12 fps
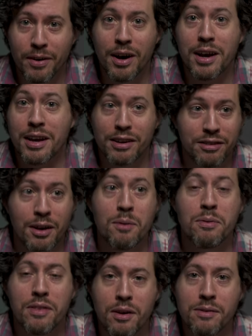I
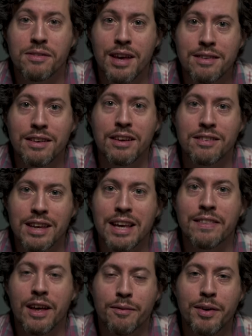showed those settings
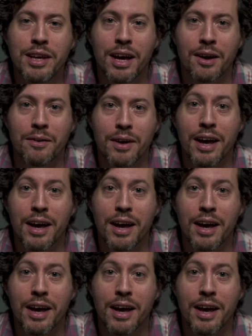in that video,